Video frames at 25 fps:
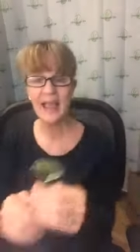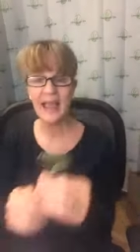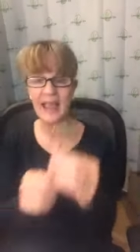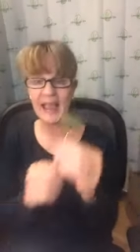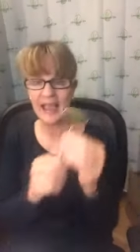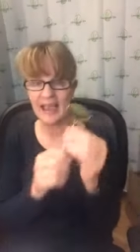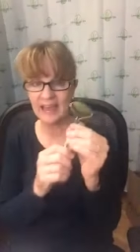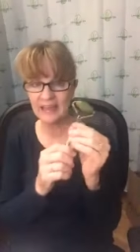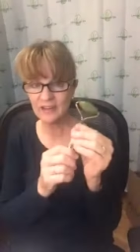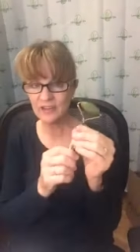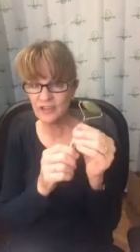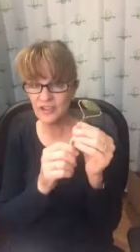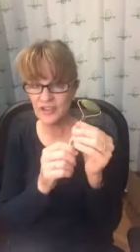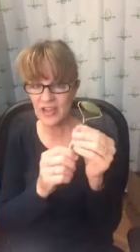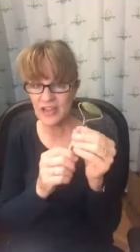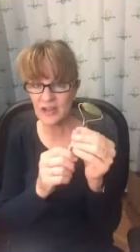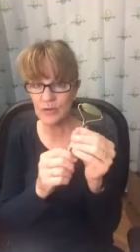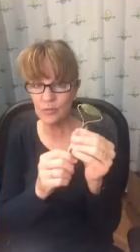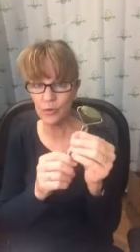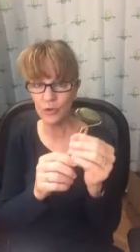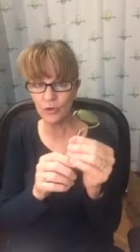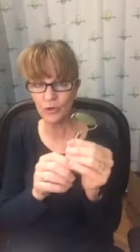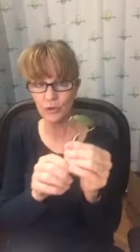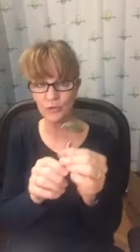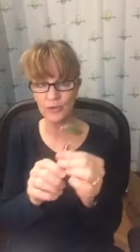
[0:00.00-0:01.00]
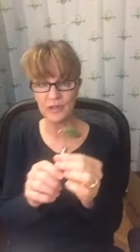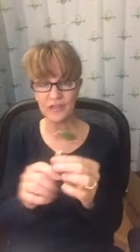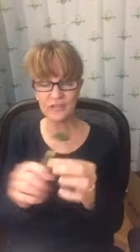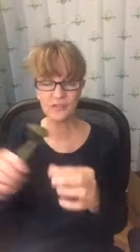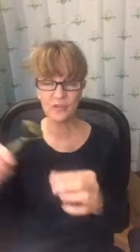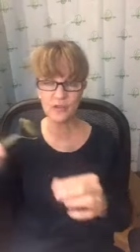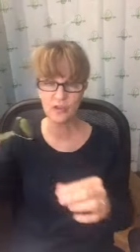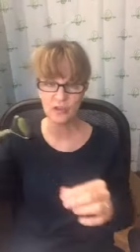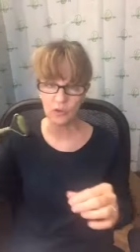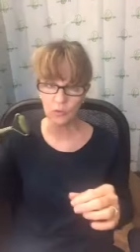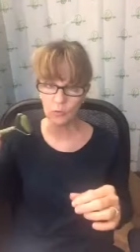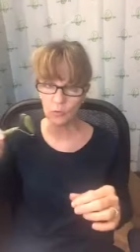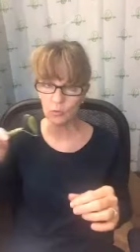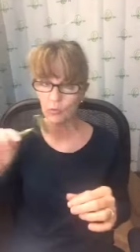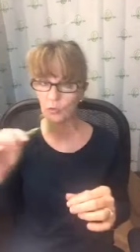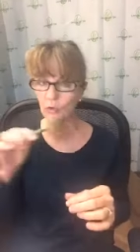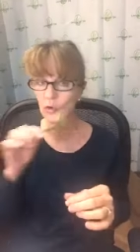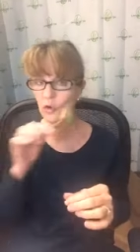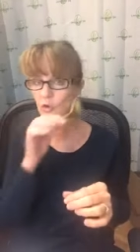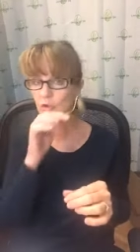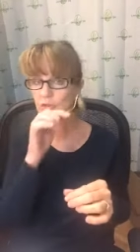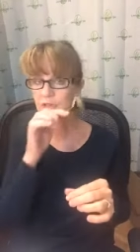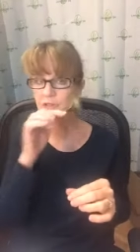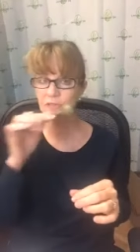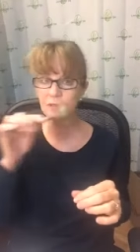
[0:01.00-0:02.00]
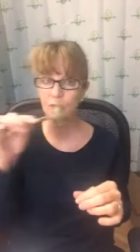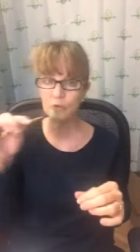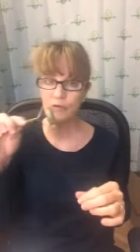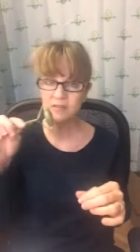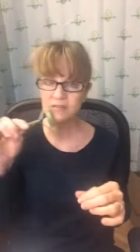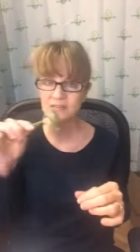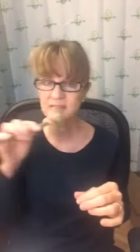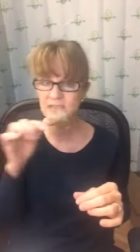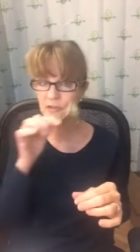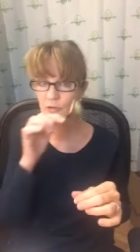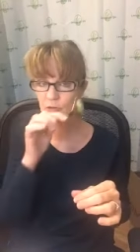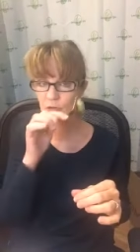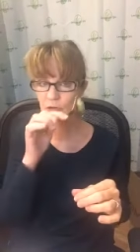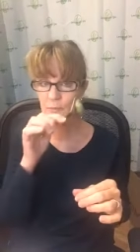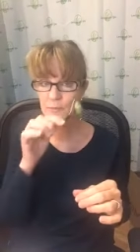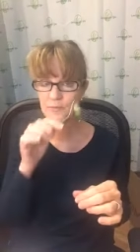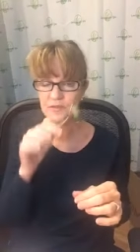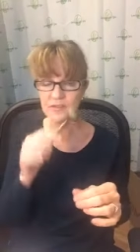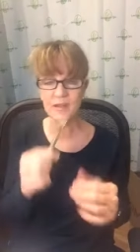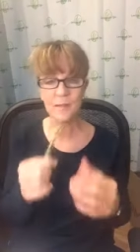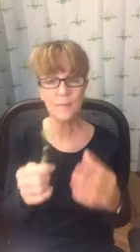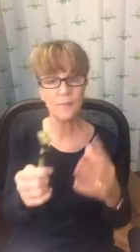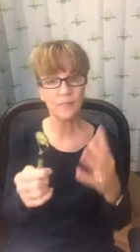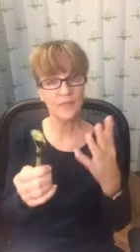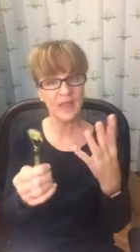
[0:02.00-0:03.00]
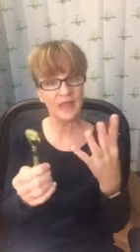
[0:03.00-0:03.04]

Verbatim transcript: Add a jade roller in so you can roll in those serums.